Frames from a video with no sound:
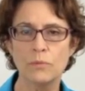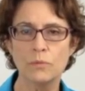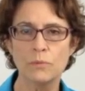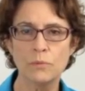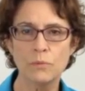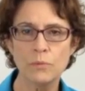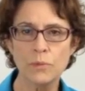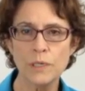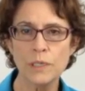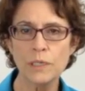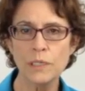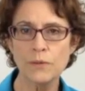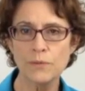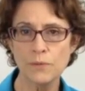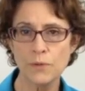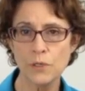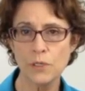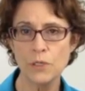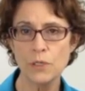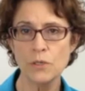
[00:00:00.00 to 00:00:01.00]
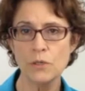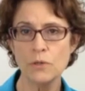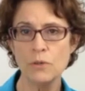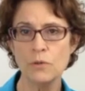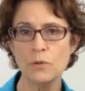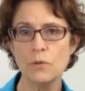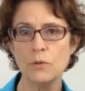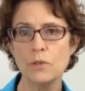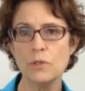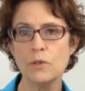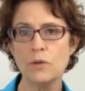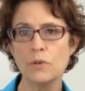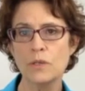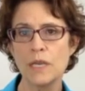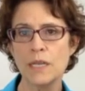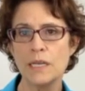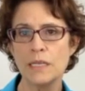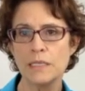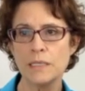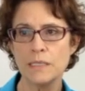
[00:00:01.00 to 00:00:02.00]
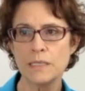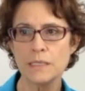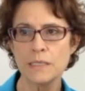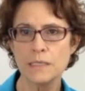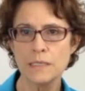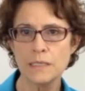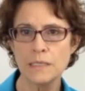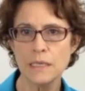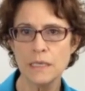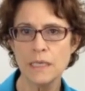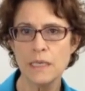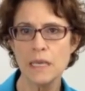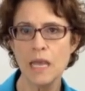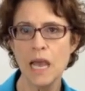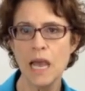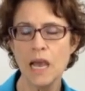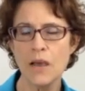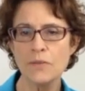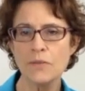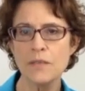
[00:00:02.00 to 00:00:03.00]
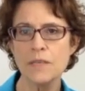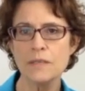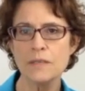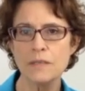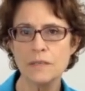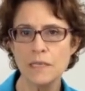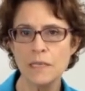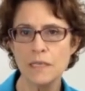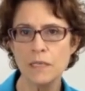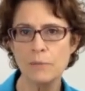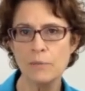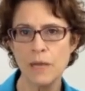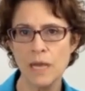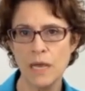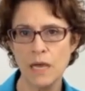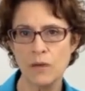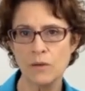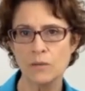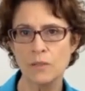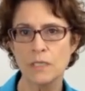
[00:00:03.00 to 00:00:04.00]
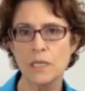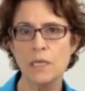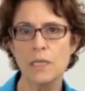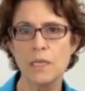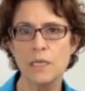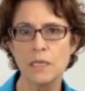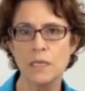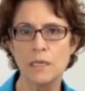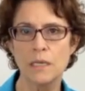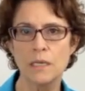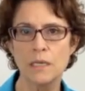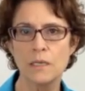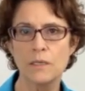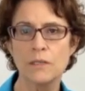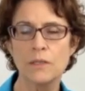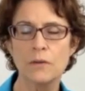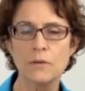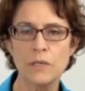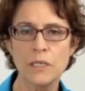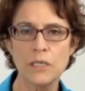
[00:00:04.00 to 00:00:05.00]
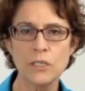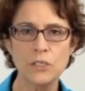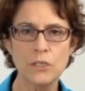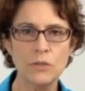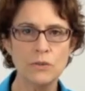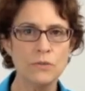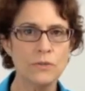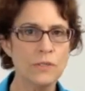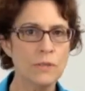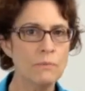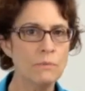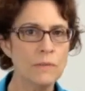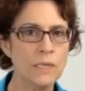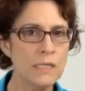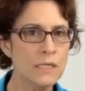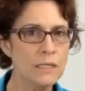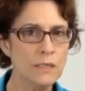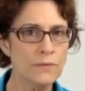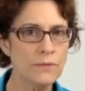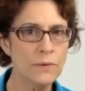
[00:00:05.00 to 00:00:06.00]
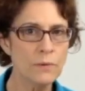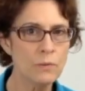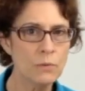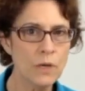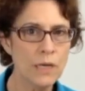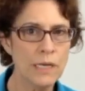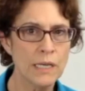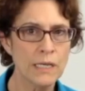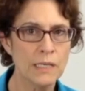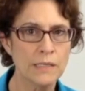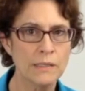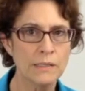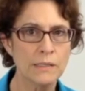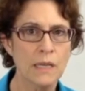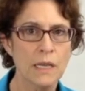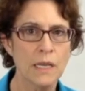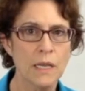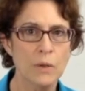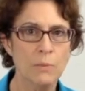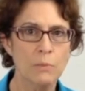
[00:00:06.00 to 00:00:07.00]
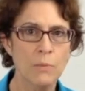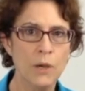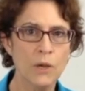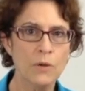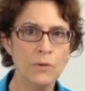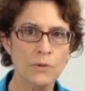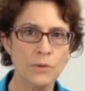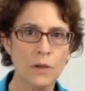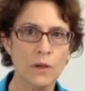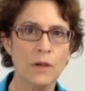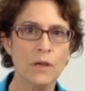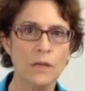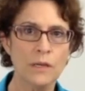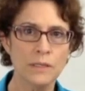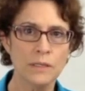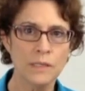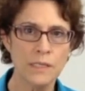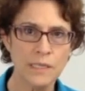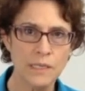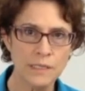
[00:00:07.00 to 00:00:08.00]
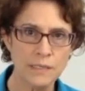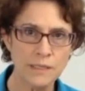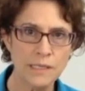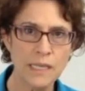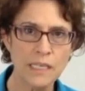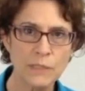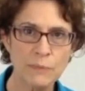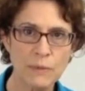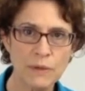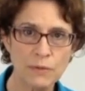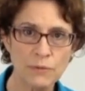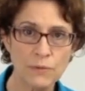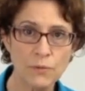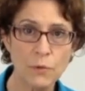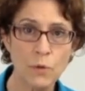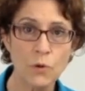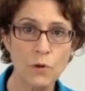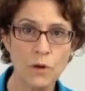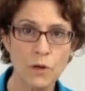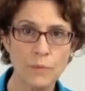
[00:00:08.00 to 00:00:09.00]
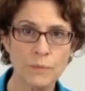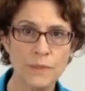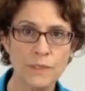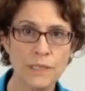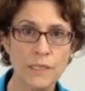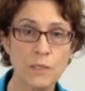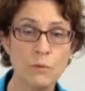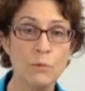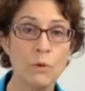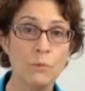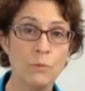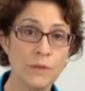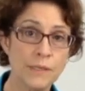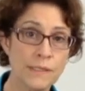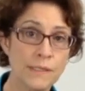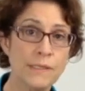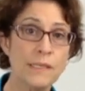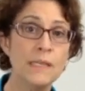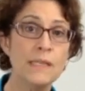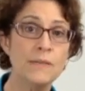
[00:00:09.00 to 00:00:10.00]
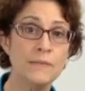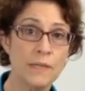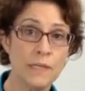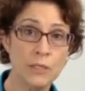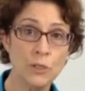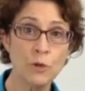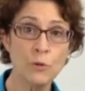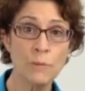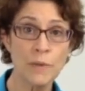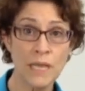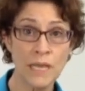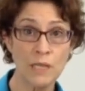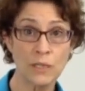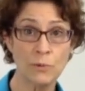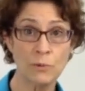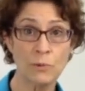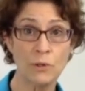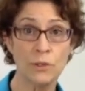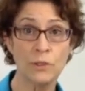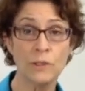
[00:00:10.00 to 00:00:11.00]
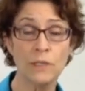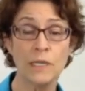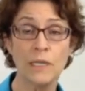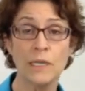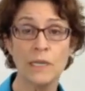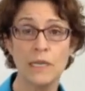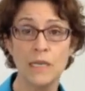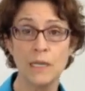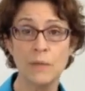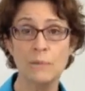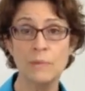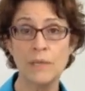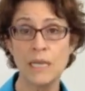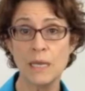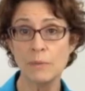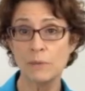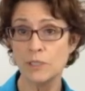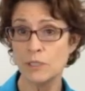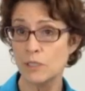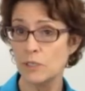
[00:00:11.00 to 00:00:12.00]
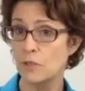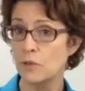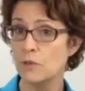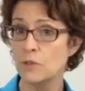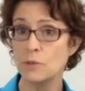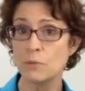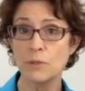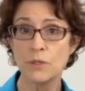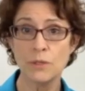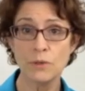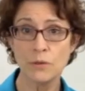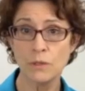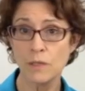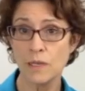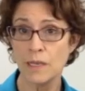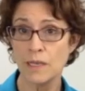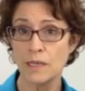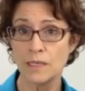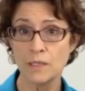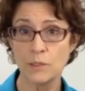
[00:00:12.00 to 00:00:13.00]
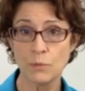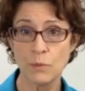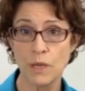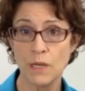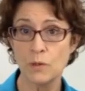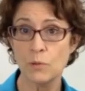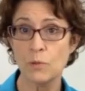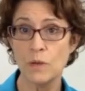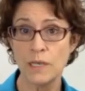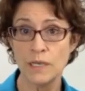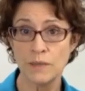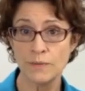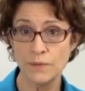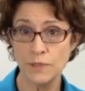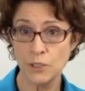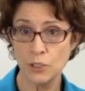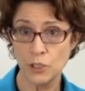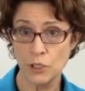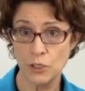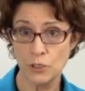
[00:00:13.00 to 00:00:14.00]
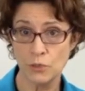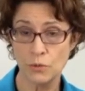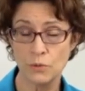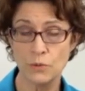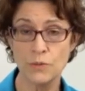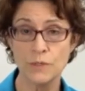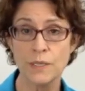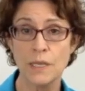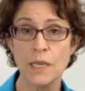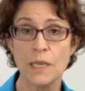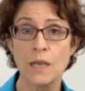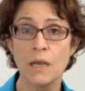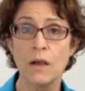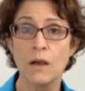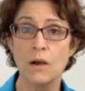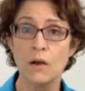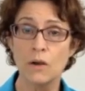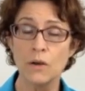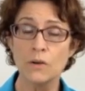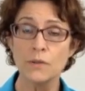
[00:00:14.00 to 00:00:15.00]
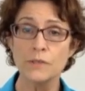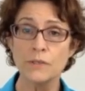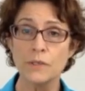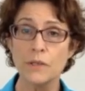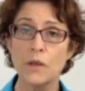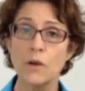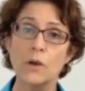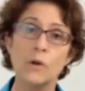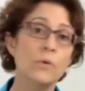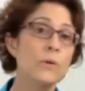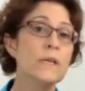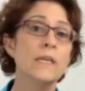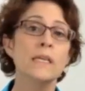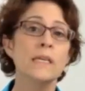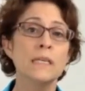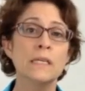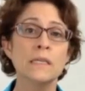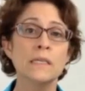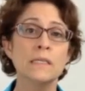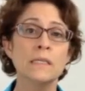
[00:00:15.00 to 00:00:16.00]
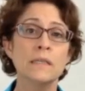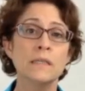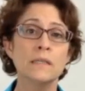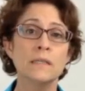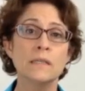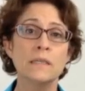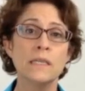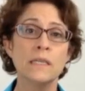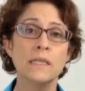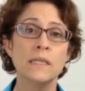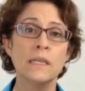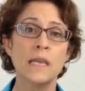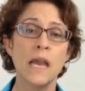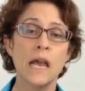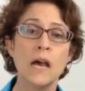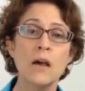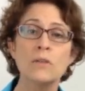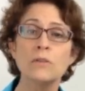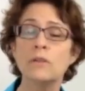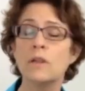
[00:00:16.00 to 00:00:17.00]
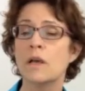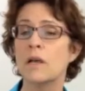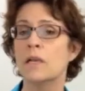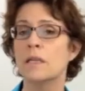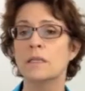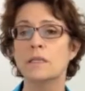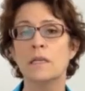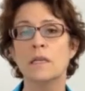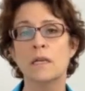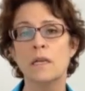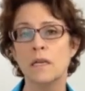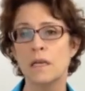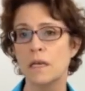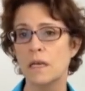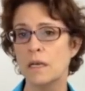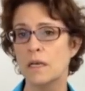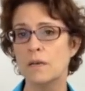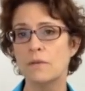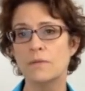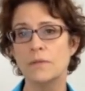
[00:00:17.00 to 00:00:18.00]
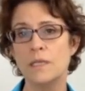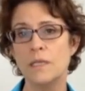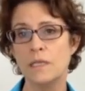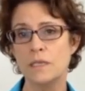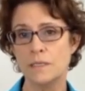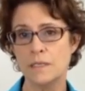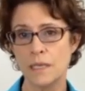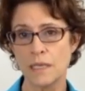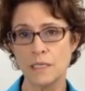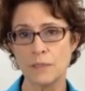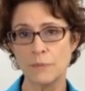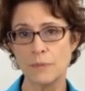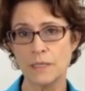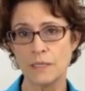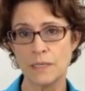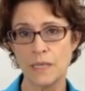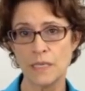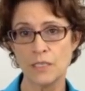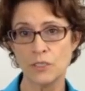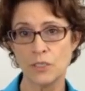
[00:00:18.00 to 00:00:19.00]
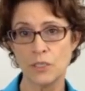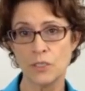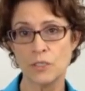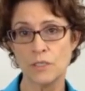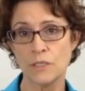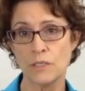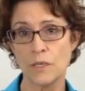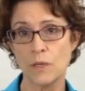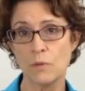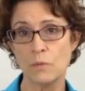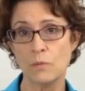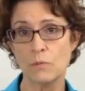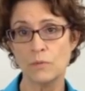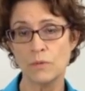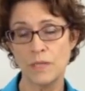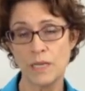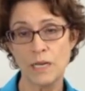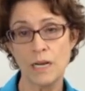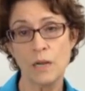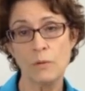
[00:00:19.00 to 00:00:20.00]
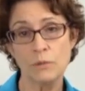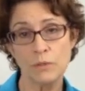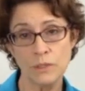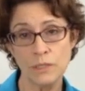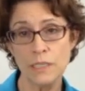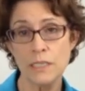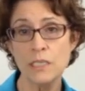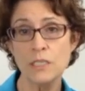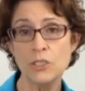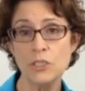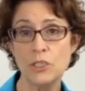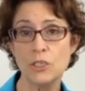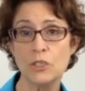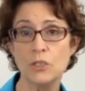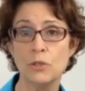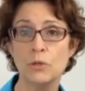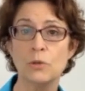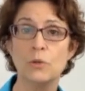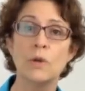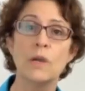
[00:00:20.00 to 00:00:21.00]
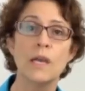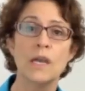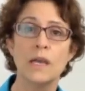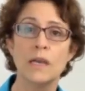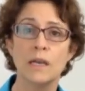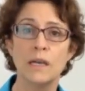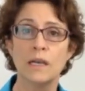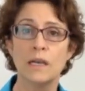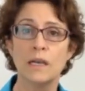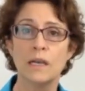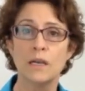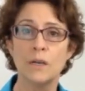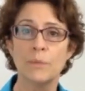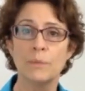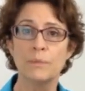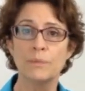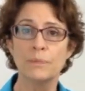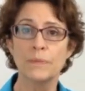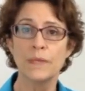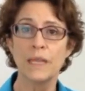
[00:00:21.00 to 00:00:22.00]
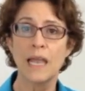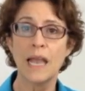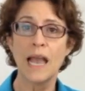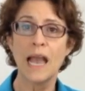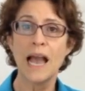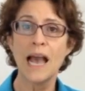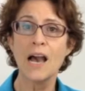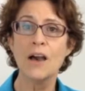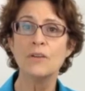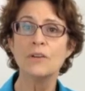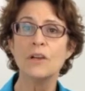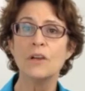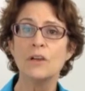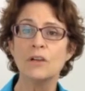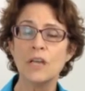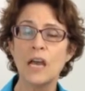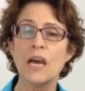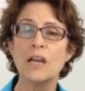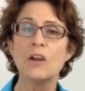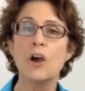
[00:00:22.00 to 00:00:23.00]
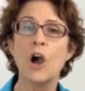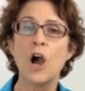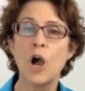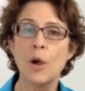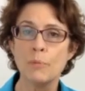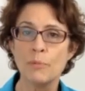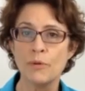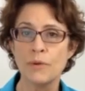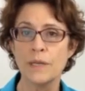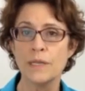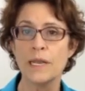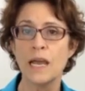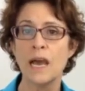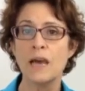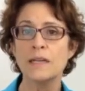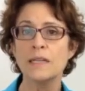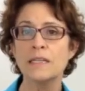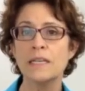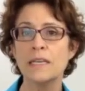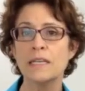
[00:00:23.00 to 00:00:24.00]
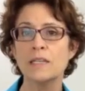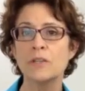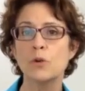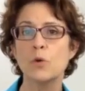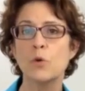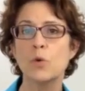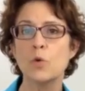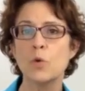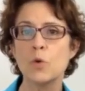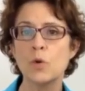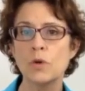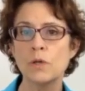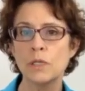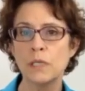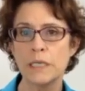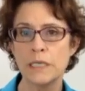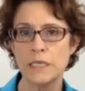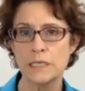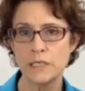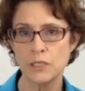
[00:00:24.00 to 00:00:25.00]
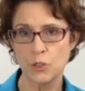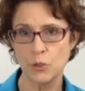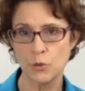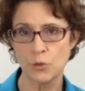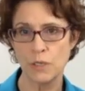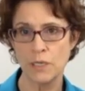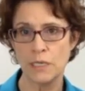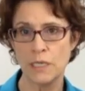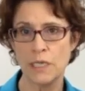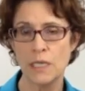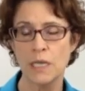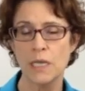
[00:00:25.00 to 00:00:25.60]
really, for you, you're getting to see how they think about their issues in many different ways, both on the assessment forms that you will receive in your manual and be able to use with your clients right away if you choose. Also in the outline of the assessment sessions that I will teach you how to operate, how to get an oral history